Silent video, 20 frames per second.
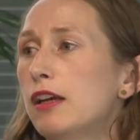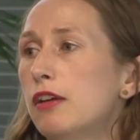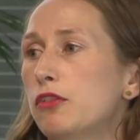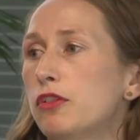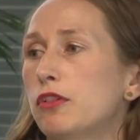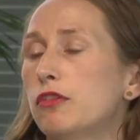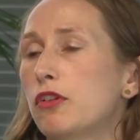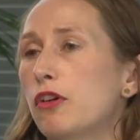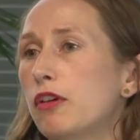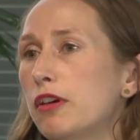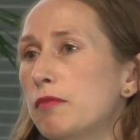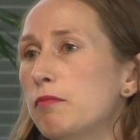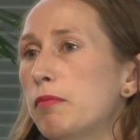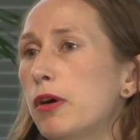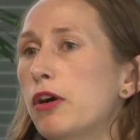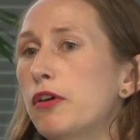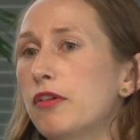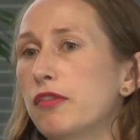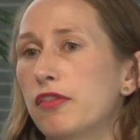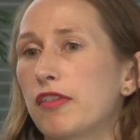to not
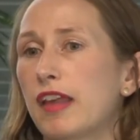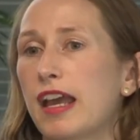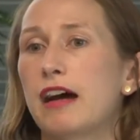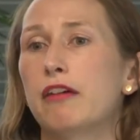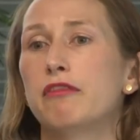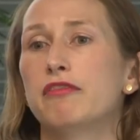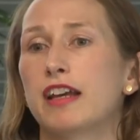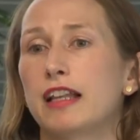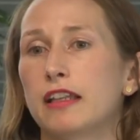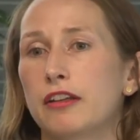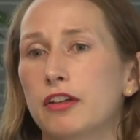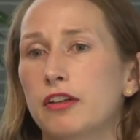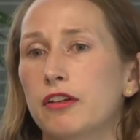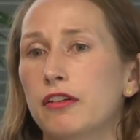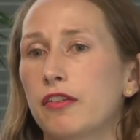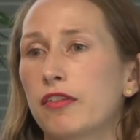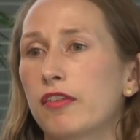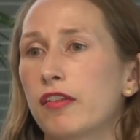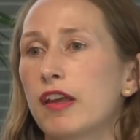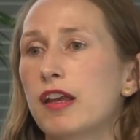impose our
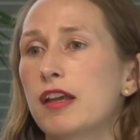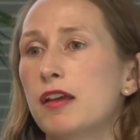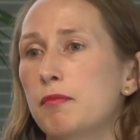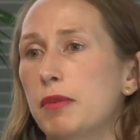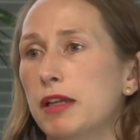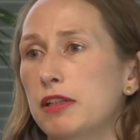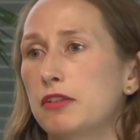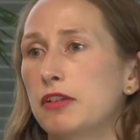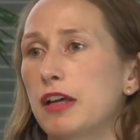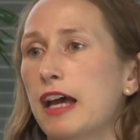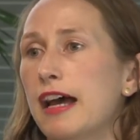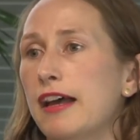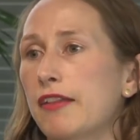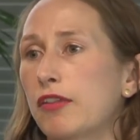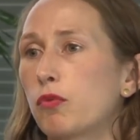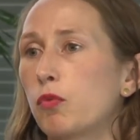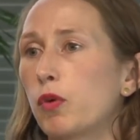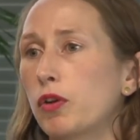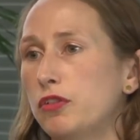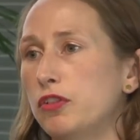values, but to
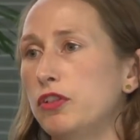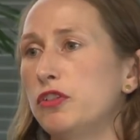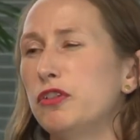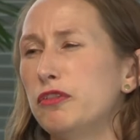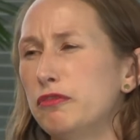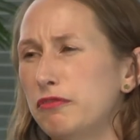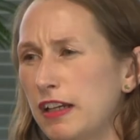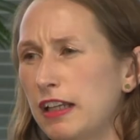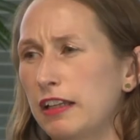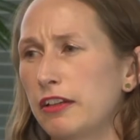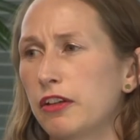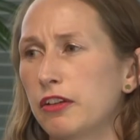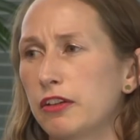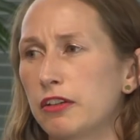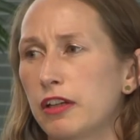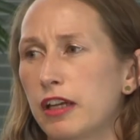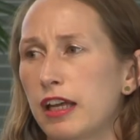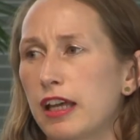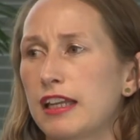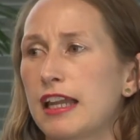ask what do you value
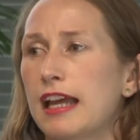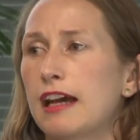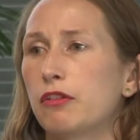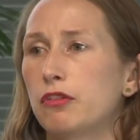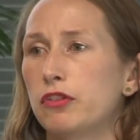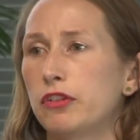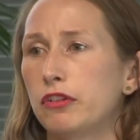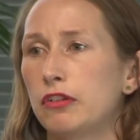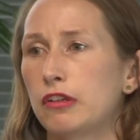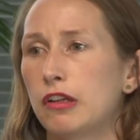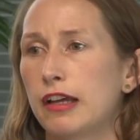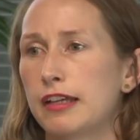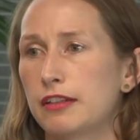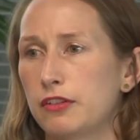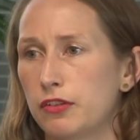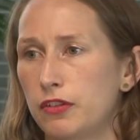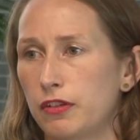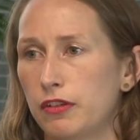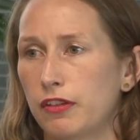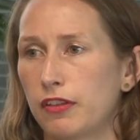and how do you like
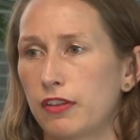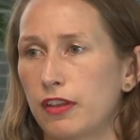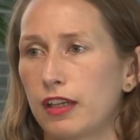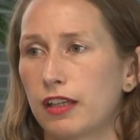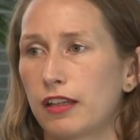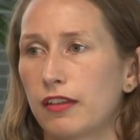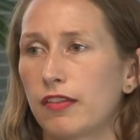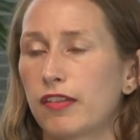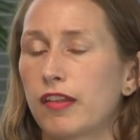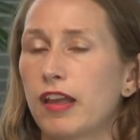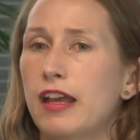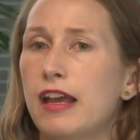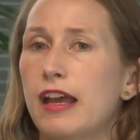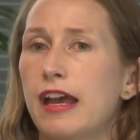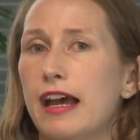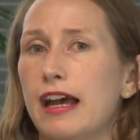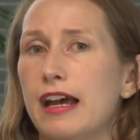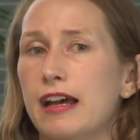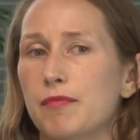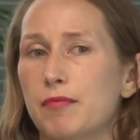to do things.
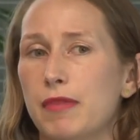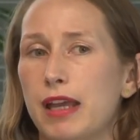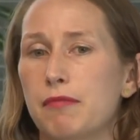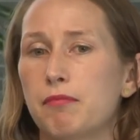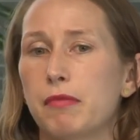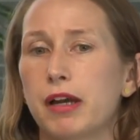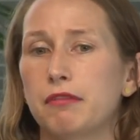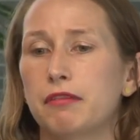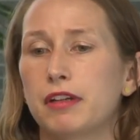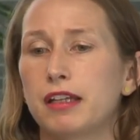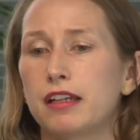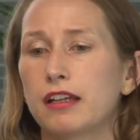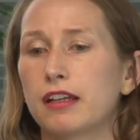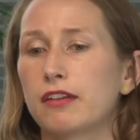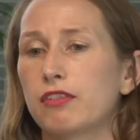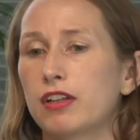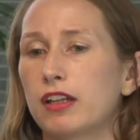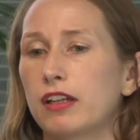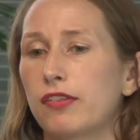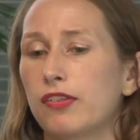Um, and my reading
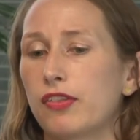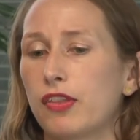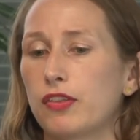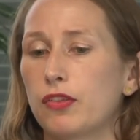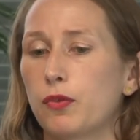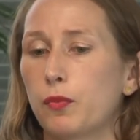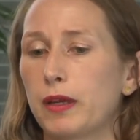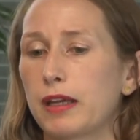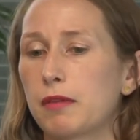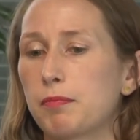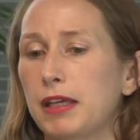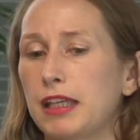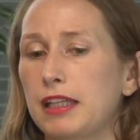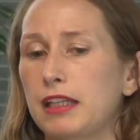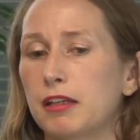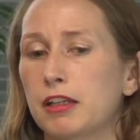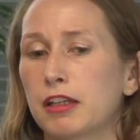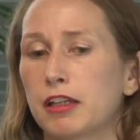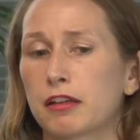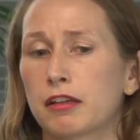of it is that the
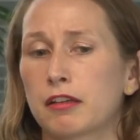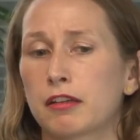Wikipedia